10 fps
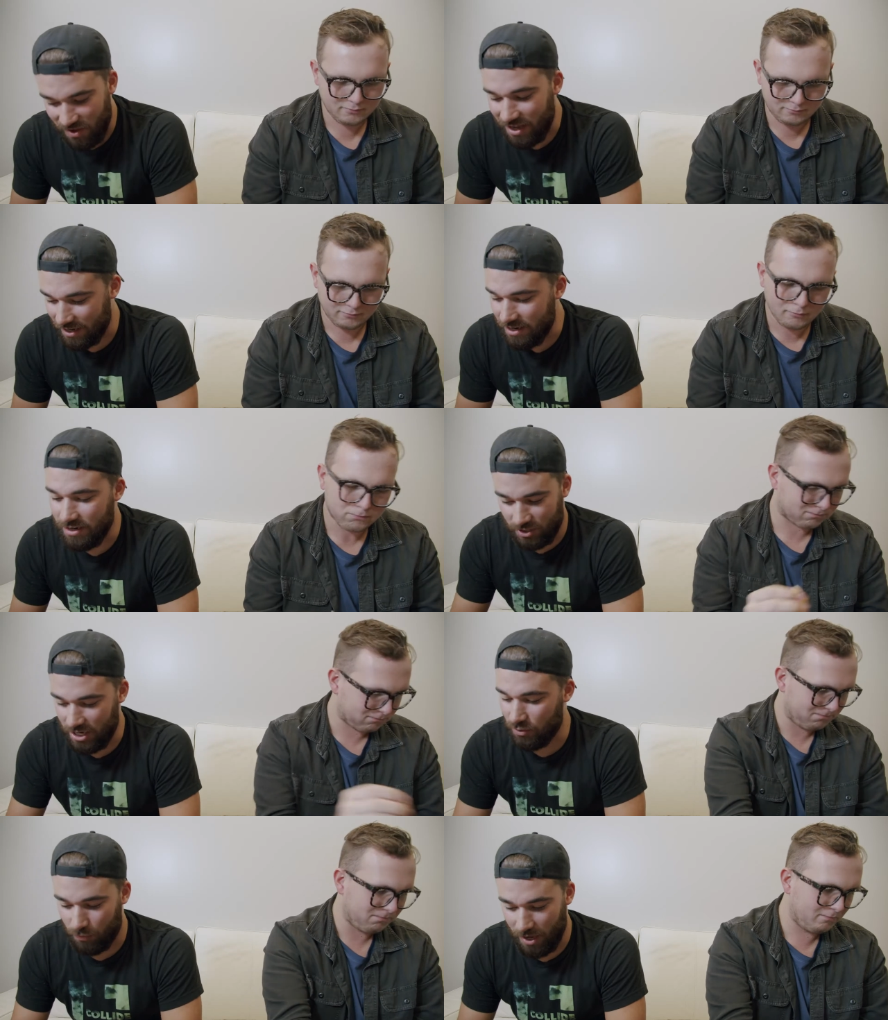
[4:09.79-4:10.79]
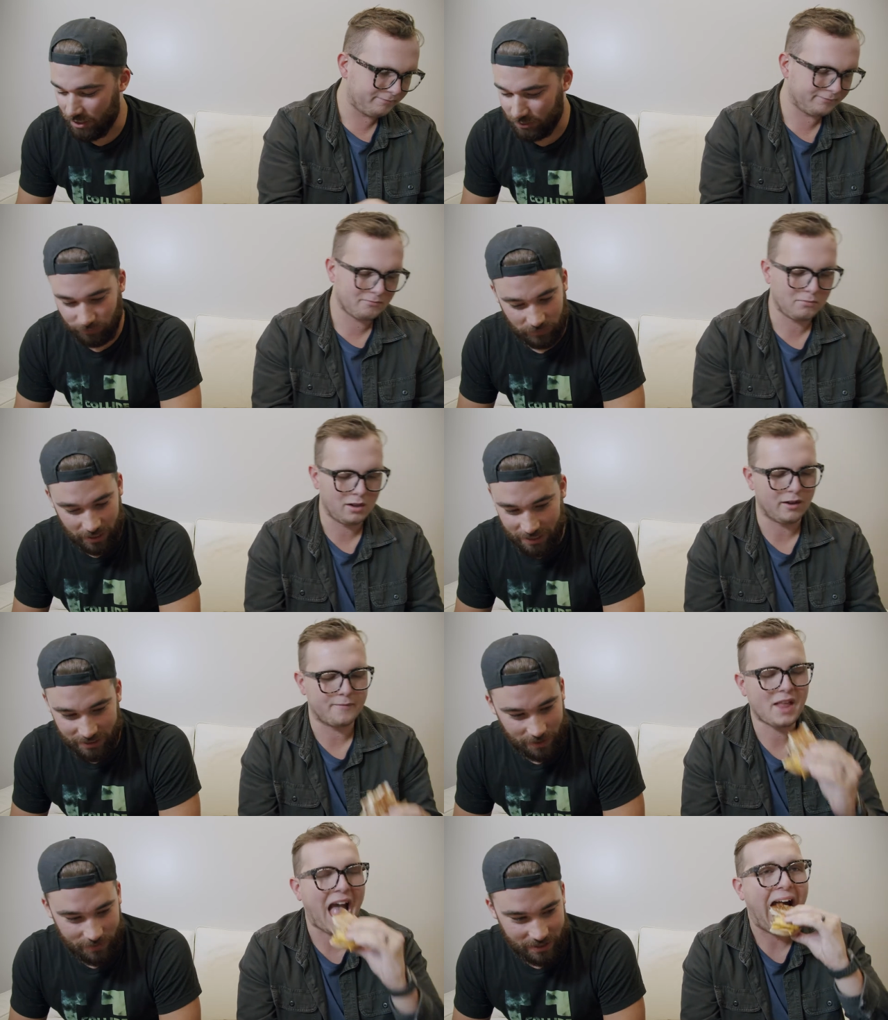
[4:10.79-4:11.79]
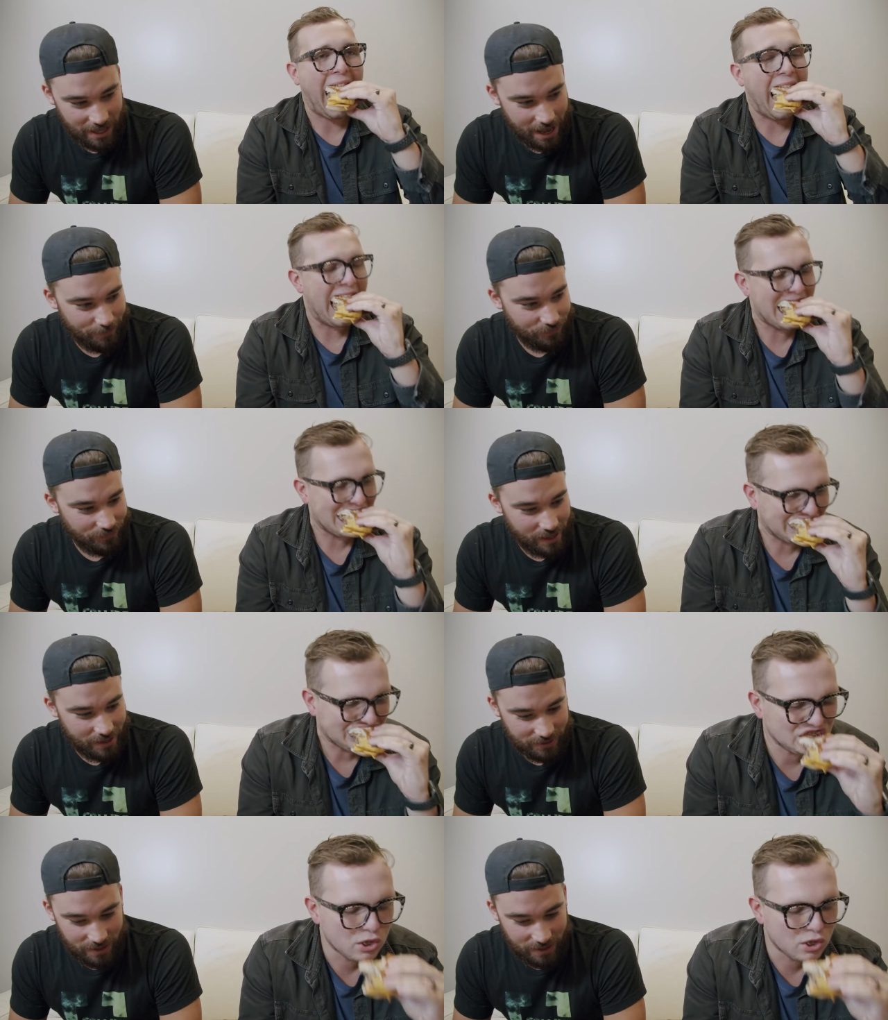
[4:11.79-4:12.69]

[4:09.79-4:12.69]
Speaker 1: feel like I need a change of pace. I need something that is